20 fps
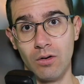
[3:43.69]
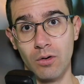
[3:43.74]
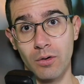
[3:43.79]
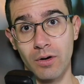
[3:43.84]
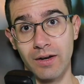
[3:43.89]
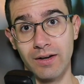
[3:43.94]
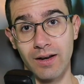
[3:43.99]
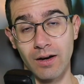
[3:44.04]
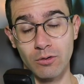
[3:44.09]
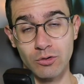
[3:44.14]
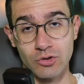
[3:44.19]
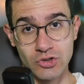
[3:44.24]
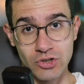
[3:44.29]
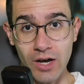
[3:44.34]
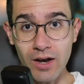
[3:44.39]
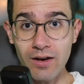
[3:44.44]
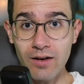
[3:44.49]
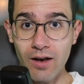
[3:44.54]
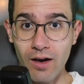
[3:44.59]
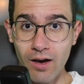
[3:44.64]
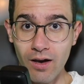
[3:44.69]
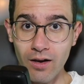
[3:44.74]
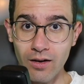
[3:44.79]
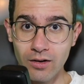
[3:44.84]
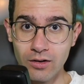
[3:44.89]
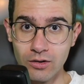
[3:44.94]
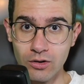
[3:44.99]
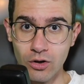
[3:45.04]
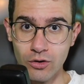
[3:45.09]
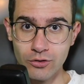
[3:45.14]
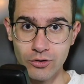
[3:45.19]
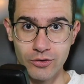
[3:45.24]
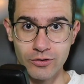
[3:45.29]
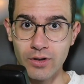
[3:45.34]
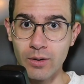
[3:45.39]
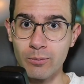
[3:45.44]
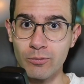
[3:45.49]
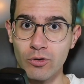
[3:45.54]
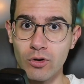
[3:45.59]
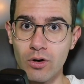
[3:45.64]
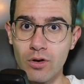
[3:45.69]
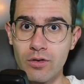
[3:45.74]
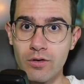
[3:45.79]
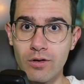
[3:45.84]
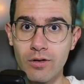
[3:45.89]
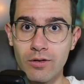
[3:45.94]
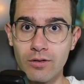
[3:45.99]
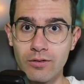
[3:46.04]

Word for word: Okay, now China goes a step further.